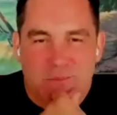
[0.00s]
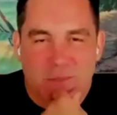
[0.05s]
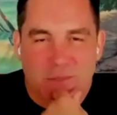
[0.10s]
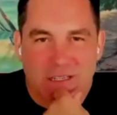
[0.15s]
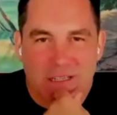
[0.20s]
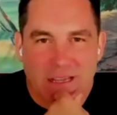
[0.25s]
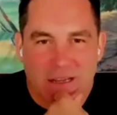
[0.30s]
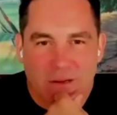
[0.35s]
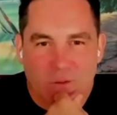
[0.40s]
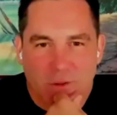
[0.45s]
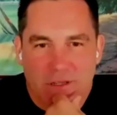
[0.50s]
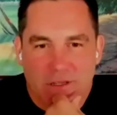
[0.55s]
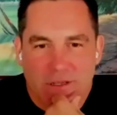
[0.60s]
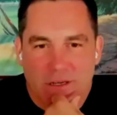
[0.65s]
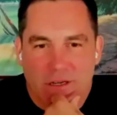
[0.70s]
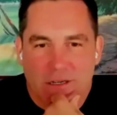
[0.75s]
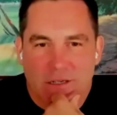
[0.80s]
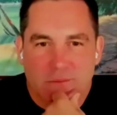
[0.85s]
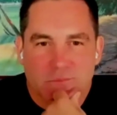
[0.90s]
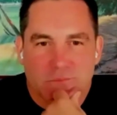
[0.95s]
but yeah,
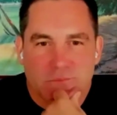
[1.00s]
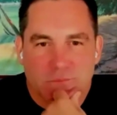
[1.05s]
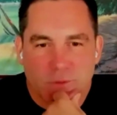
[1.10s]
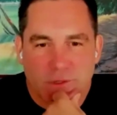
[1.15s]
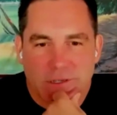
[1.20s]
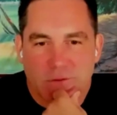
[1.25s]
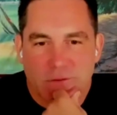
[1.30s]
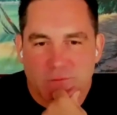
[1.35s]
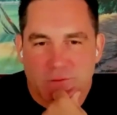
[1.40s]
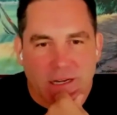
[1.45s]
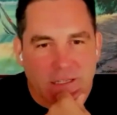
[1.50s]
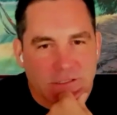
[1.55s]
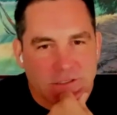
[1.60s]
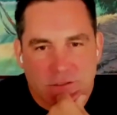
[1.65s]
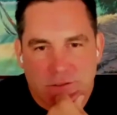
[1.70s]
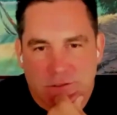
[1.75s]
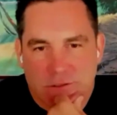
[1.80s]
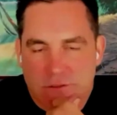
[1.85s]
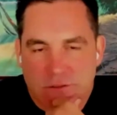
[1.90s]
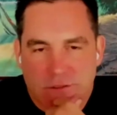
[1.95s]
we uh, we do
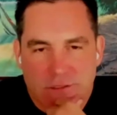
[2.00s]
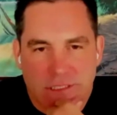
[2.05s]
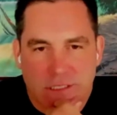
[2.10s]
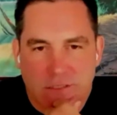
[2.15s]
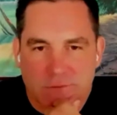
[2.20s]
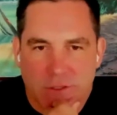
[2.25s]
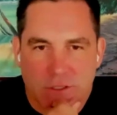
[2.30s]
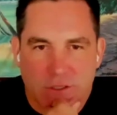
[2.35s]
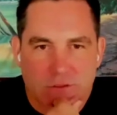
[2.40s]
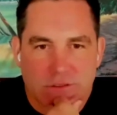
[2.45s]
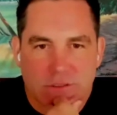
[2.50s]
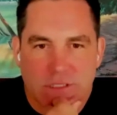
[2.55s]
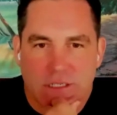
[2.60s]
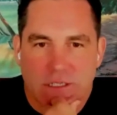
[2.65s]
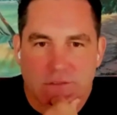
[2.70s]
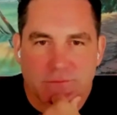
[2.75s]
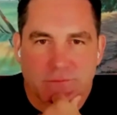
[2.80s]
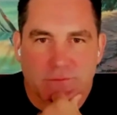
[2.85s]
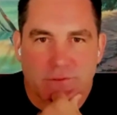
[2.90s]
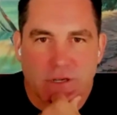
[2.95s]
fractional CFO
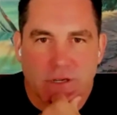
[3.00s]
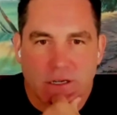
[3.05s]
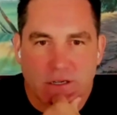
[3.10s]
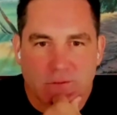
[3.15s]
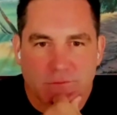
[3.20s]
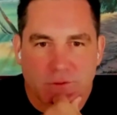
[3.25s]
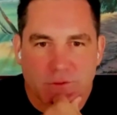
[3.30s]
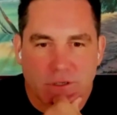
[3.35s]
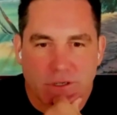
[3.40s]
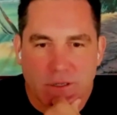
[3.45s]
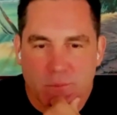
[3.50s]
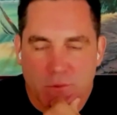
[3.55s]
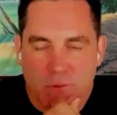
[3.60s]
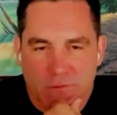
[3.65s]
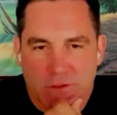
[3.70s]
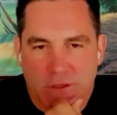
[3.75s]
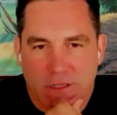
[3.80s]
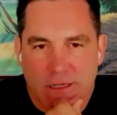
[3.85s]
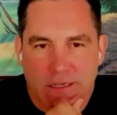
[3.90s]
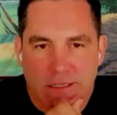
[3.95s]
stuff uh, for a number
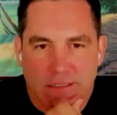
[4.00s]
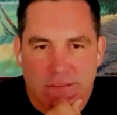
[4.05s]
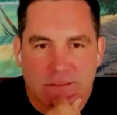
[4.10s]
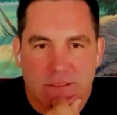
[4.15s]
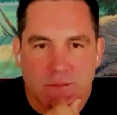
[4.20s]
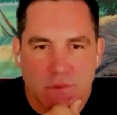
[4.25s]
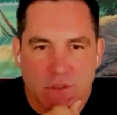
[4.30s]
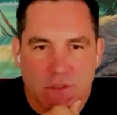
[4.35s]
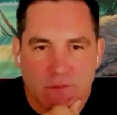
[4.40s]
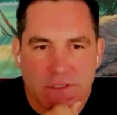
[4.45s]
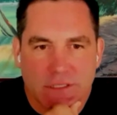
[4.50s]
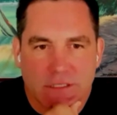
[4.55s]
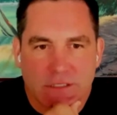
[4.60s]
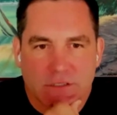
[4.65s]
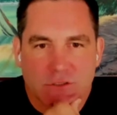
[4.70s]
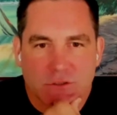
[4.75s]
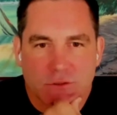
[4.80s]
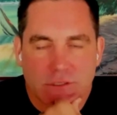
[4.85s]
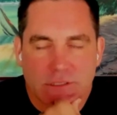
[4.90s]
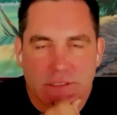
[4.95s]
of clients, number of
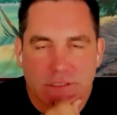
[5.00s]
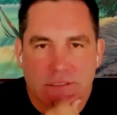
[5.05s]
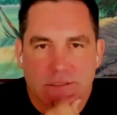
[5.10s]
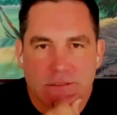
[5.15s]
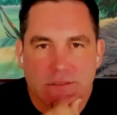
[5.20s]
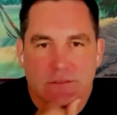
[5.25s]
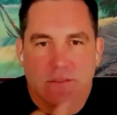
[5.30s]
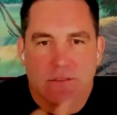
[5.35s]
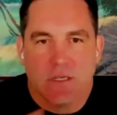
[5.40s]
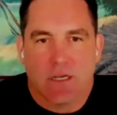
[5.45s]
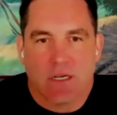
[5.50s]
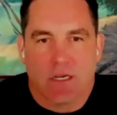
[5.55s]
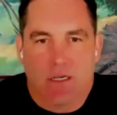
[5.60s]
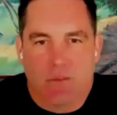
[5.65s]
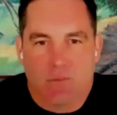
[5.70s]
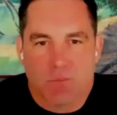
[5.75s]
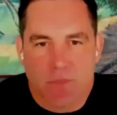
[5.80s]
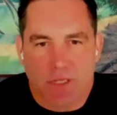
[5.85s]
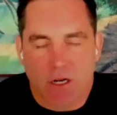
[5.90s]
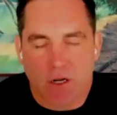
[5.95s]
industries.
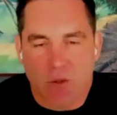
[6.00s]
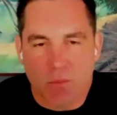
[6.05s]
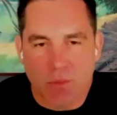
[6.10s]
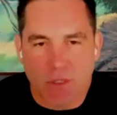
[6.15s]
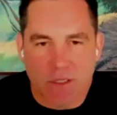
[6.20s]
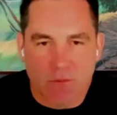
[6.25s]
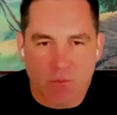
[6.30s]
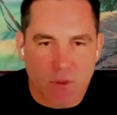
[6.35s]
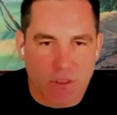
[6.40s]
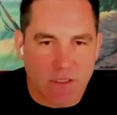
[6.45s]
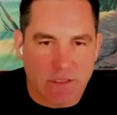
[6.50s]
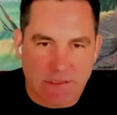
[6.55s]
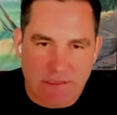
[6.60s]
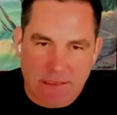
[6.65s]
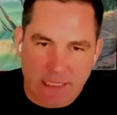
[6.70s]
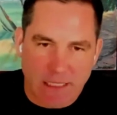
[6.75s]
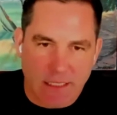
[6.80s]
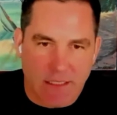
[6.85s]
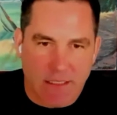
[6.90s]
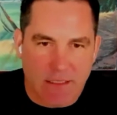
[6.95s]
Uh, you know, but real
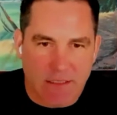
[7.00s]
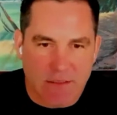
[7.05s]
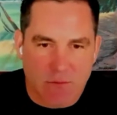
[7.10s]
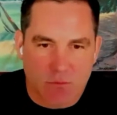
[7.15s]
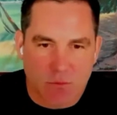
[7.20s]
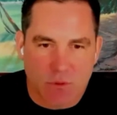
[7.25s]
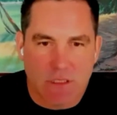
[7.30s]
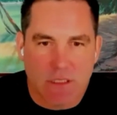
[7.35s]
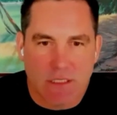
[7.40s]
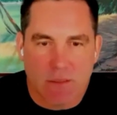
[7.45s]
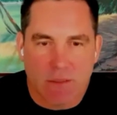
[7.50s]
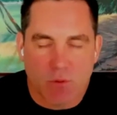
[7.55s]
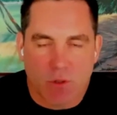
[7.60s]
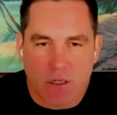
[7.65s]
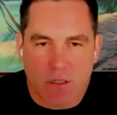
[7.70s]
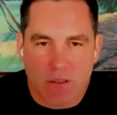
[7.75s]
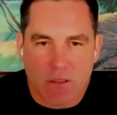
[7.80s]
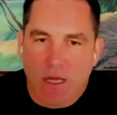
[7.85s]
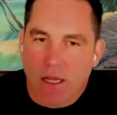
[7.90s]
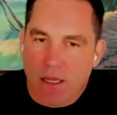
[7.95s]
estate is really
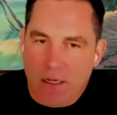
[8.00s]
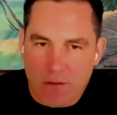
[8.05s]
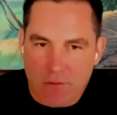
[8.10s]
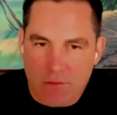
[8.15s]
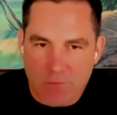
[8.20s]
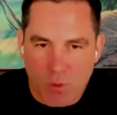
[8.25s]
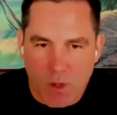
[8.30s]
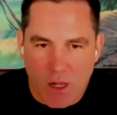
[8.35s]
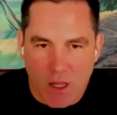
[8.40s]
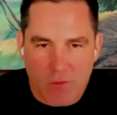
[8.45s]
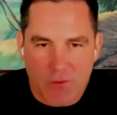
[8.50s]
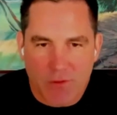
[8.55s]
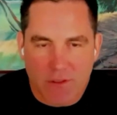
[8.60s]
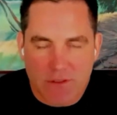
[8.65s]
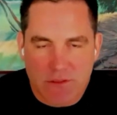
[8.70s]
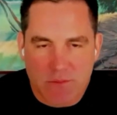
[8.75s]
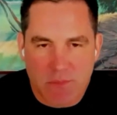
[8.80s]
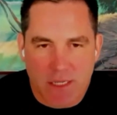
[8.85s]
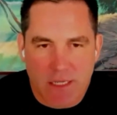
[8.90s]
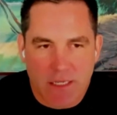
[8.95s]
where a lot of wealth
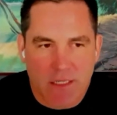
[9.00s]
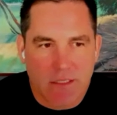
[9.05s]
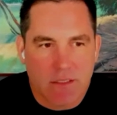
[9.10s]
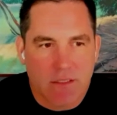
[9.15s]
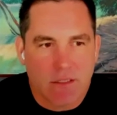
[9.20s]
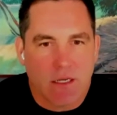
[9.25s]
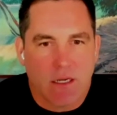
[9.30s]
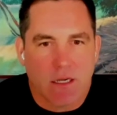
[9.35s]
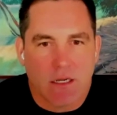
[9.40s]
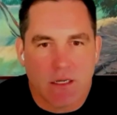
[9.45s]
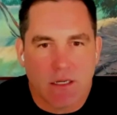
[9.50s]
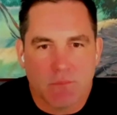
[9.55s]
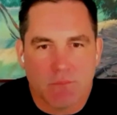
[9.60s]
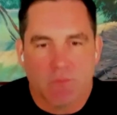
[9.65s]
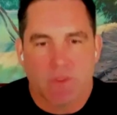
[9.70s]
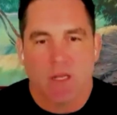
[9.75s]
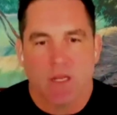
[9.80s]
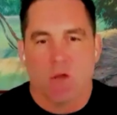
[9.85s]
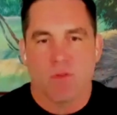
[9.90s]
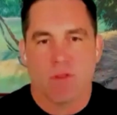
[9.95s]
is made. Uh,
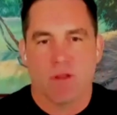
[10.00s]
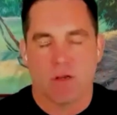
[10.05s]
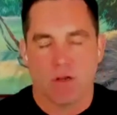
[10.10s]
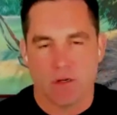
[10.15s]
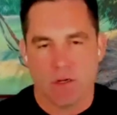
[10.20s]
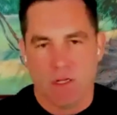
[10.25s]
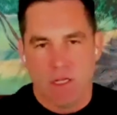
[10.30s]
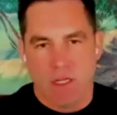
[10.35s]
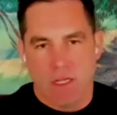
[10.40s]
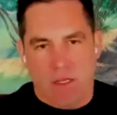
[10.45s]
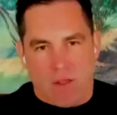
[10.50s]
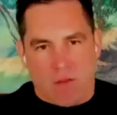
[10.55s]
you know, there